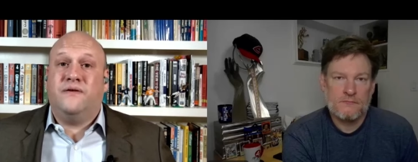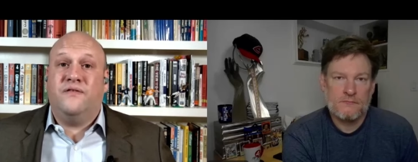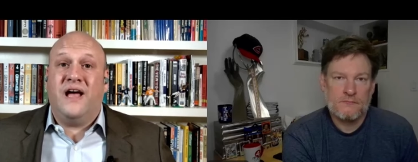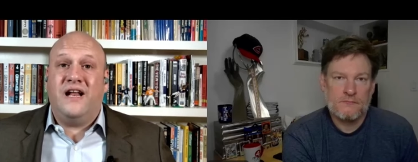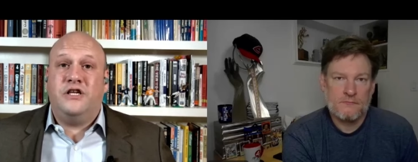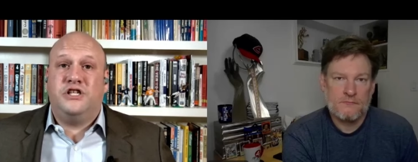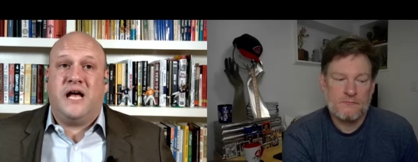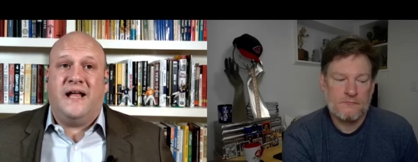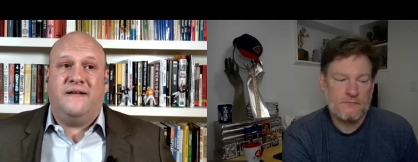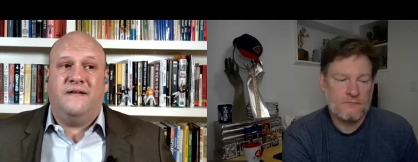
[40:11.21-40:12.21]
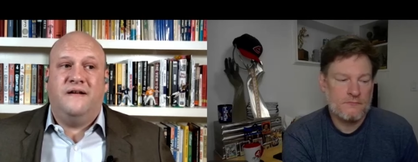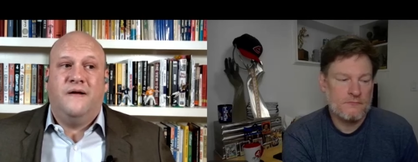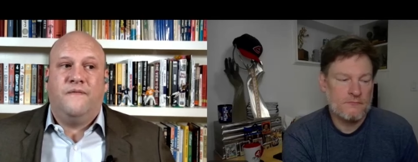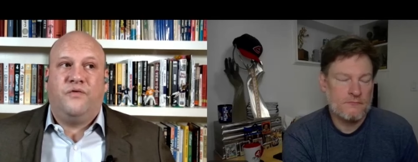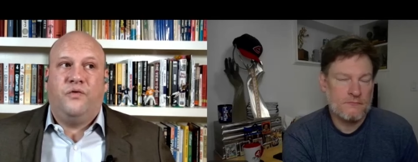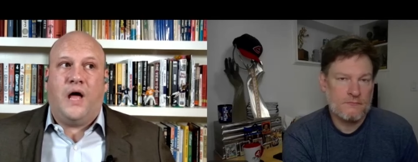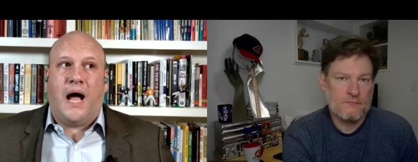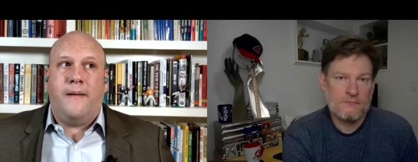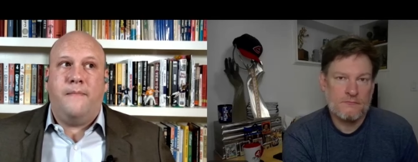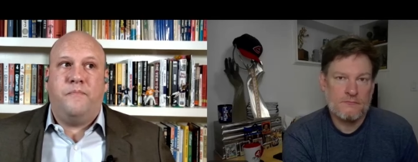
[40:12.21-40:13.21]
Speaker 1: advantage, and
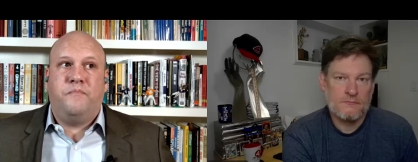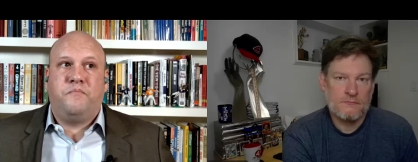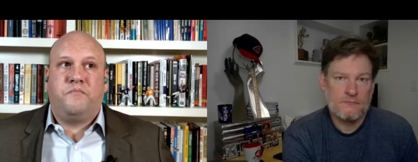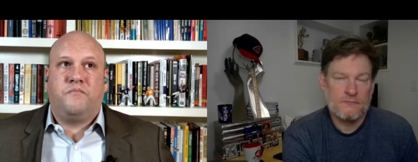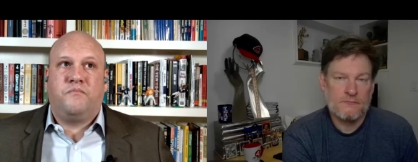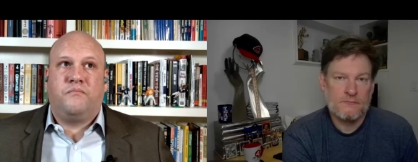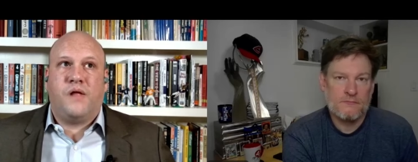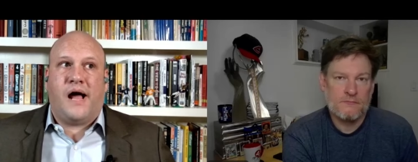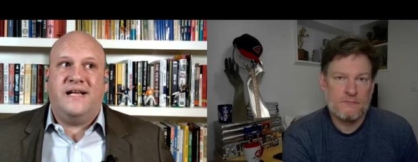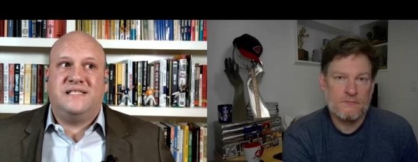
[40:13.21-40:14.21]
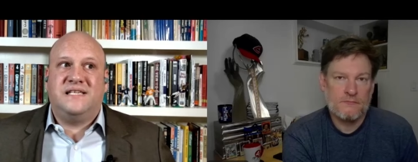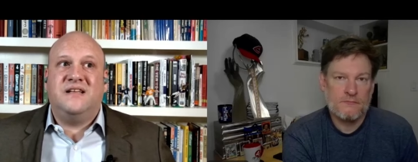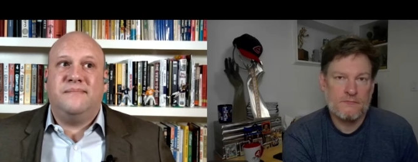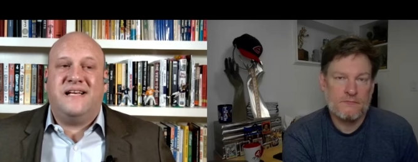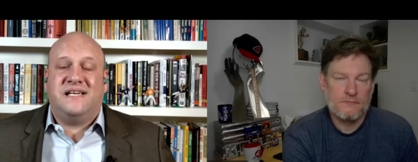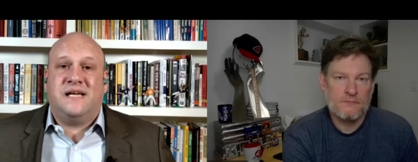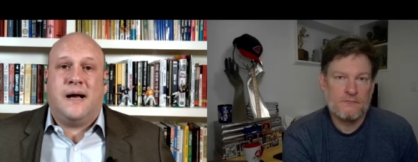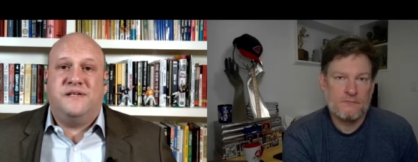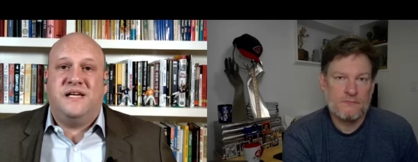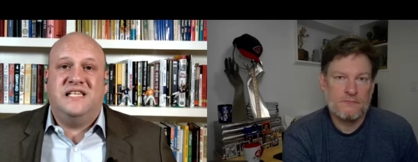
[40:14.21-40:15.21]
I'm I see them as a
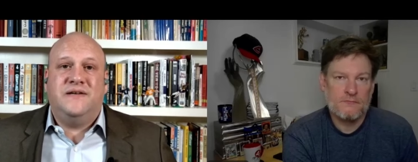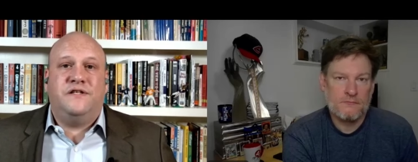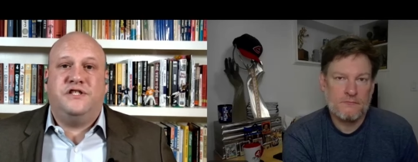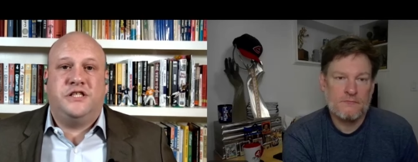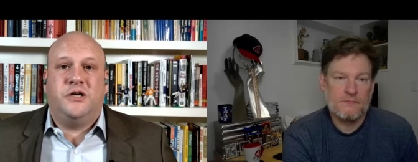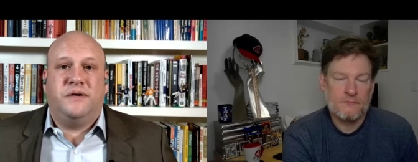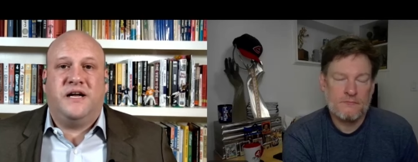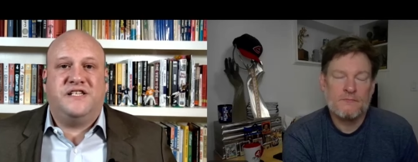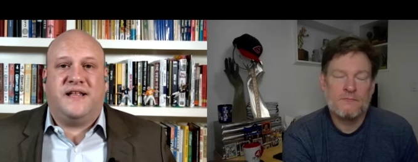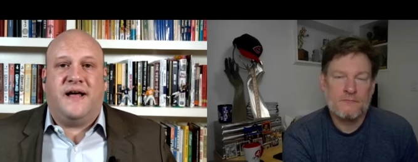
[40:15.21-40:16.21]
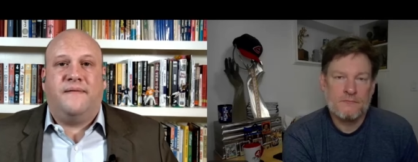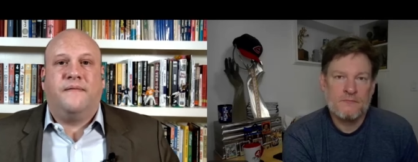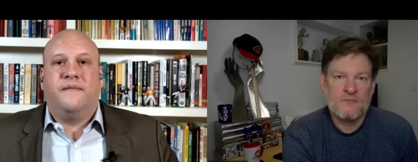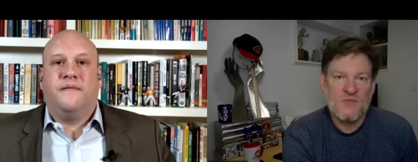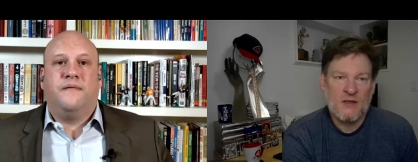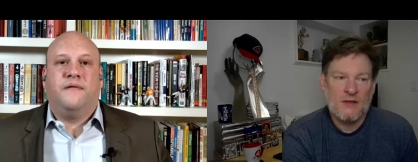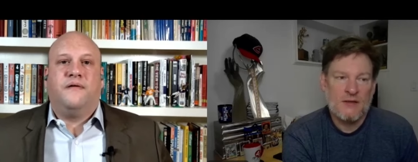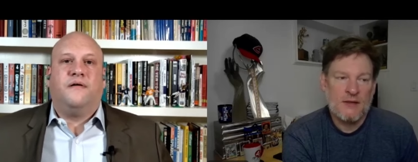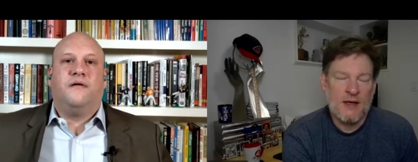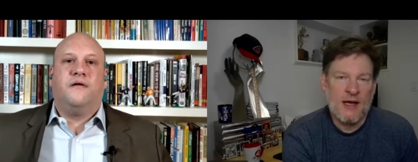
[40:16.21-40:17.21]
top ten defense this year because of that.
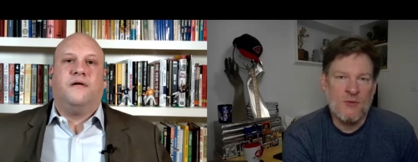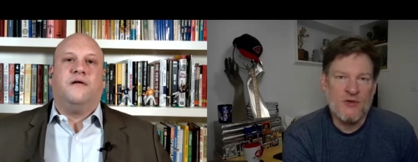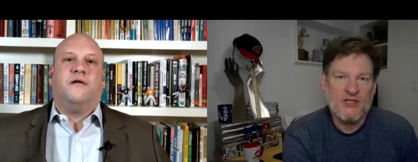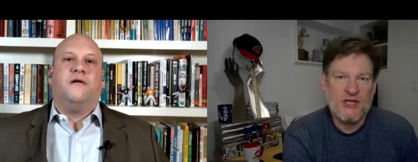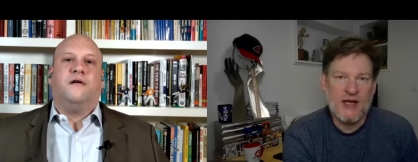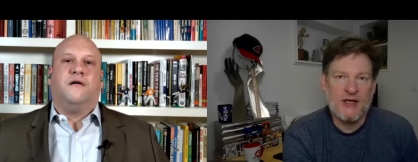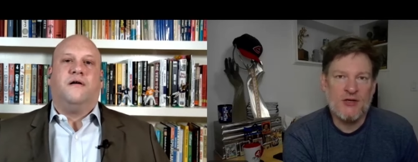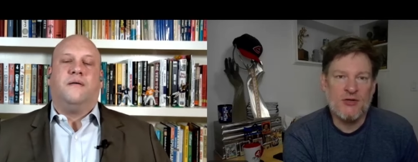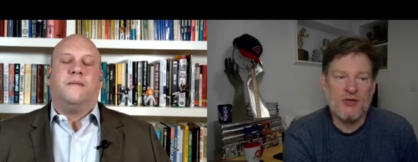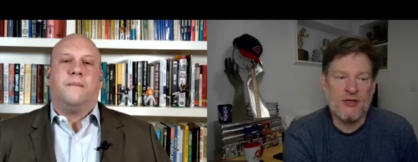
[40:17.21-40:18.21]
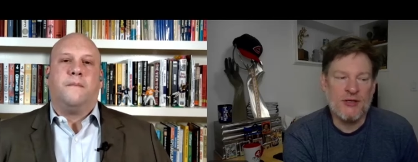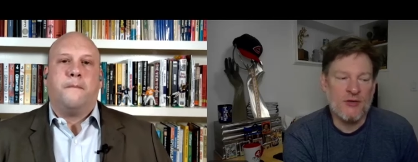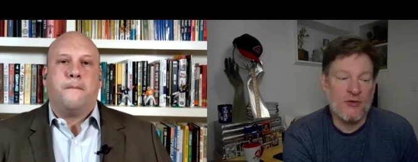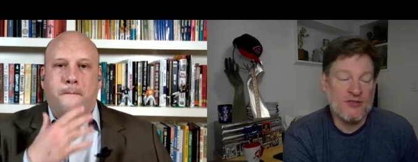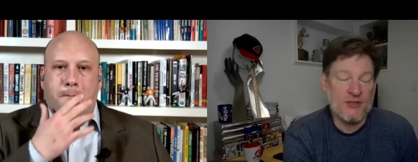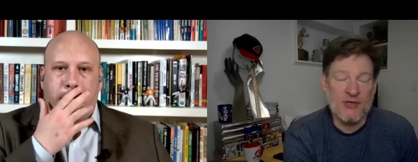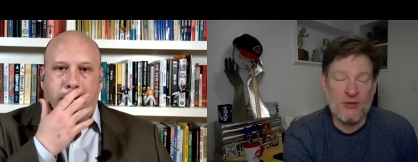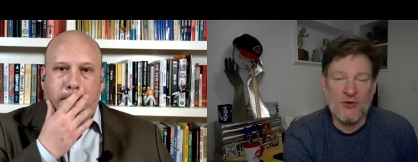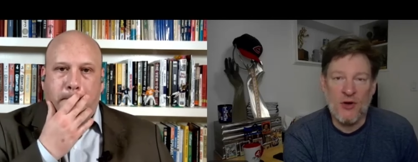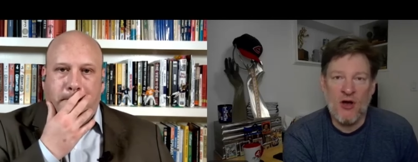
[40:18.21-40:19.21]
Speaker 2: I wish I could, or somebody
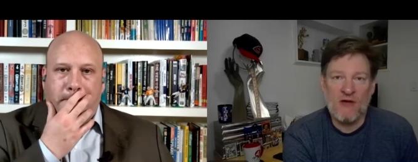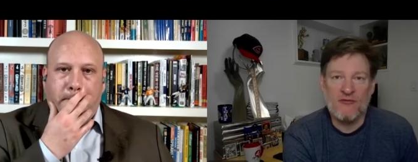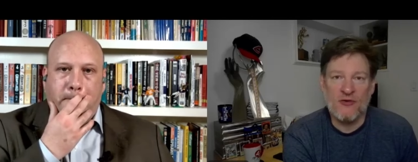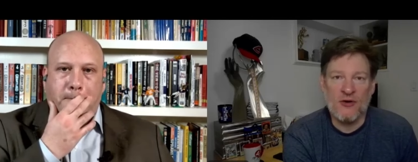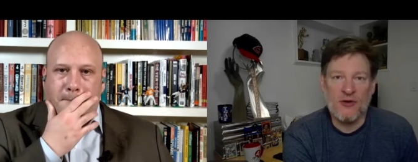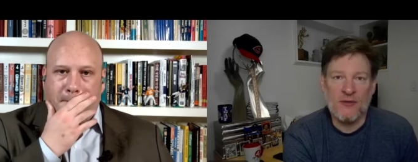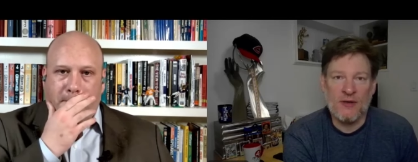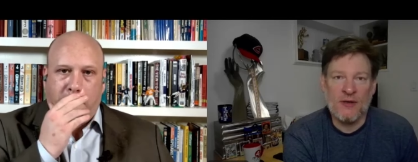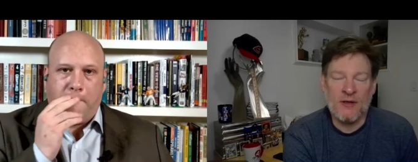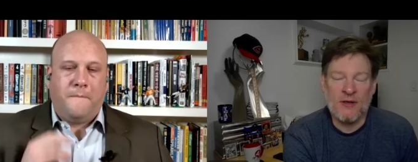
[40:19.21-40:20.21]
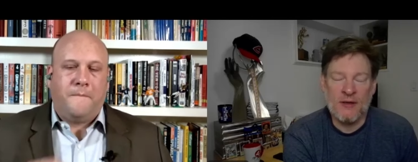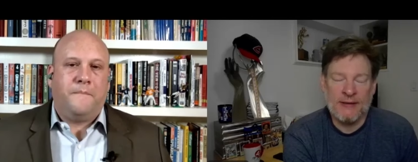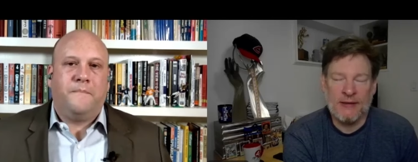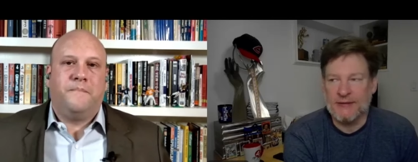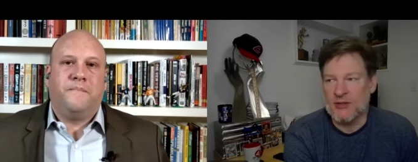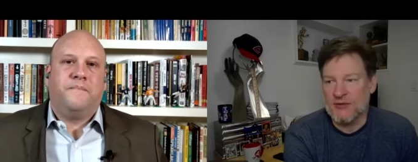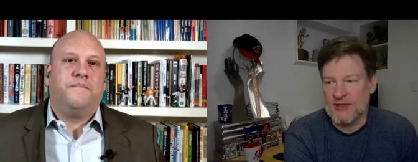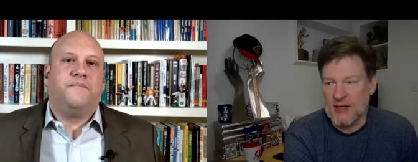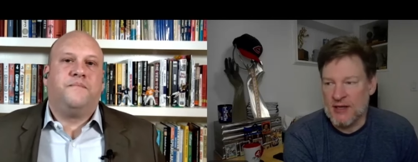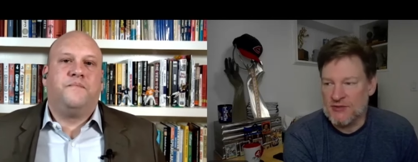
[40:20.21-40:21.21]
would offer. Uh, I'd like to know what
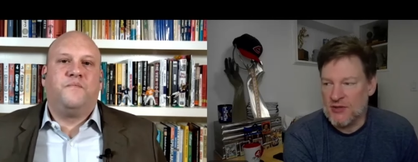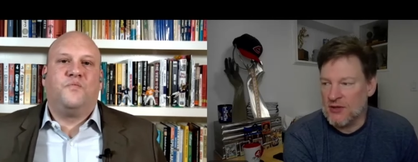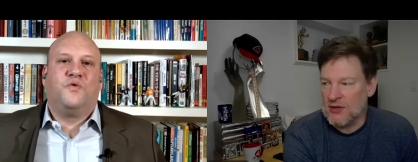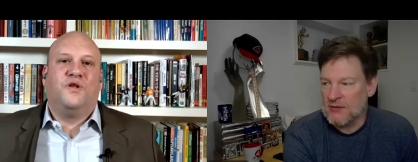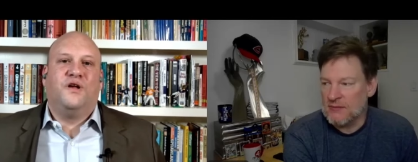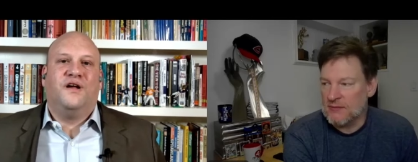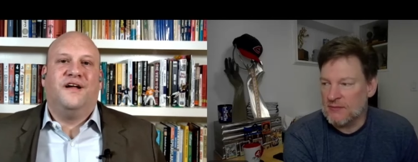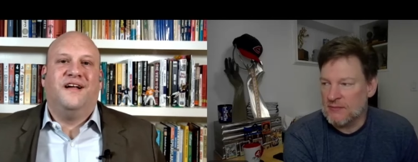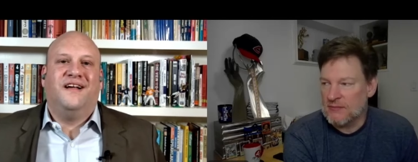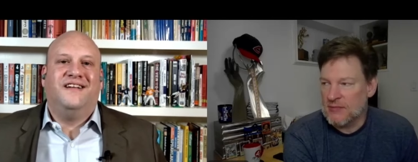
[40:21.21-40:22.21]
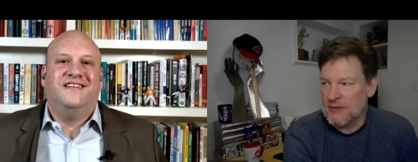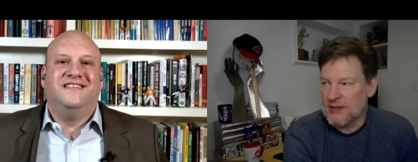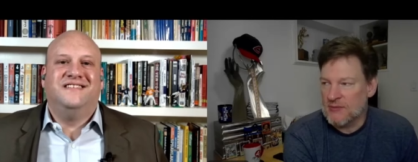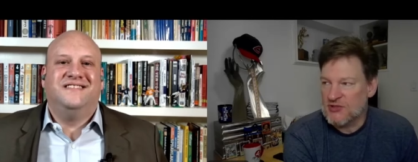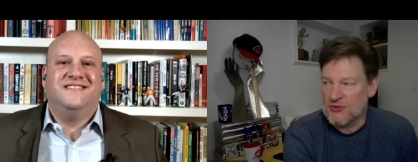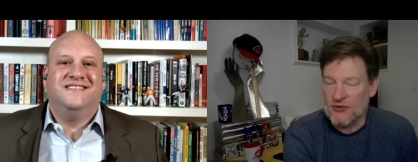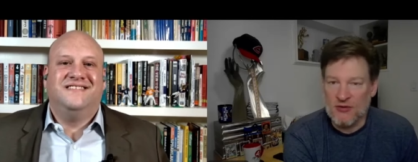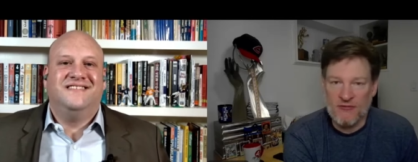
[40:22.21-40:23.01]
the odds are. I mean, I'm sure they're